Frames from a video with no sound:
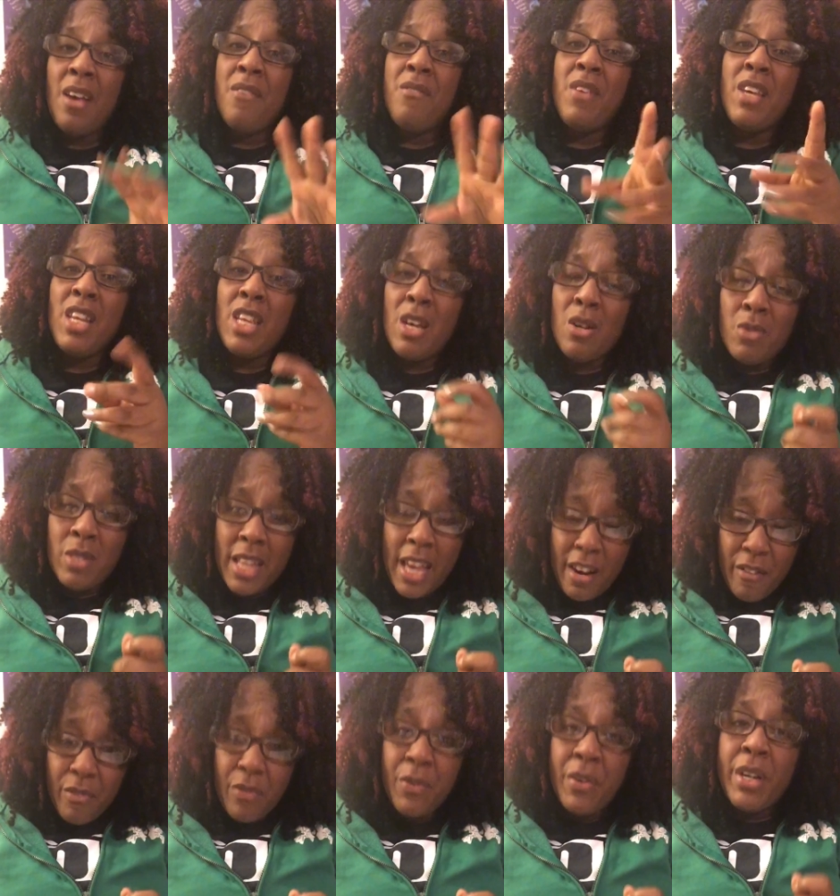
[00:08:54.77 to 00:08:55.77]
videos
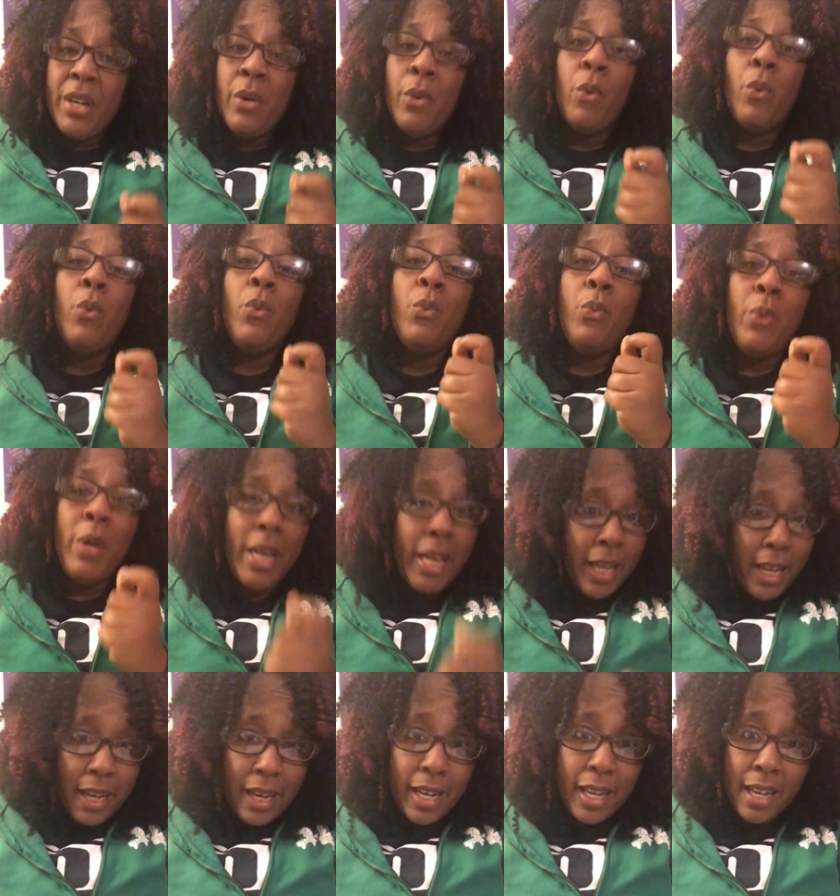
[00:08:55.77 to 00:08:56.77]
every
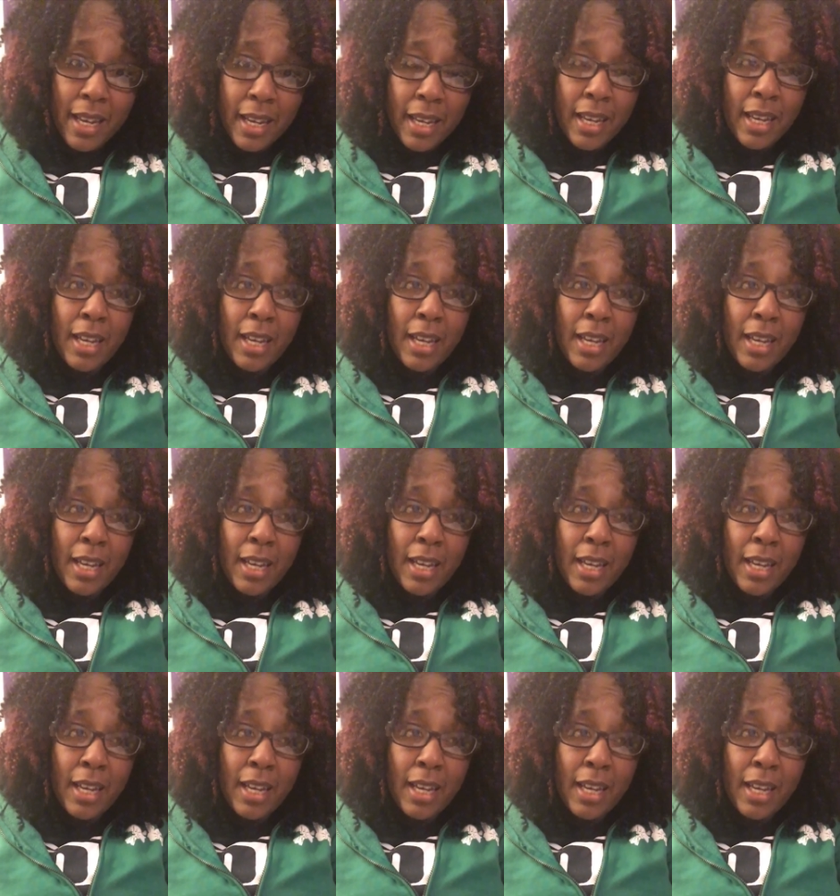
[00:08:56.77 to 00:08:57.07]
week.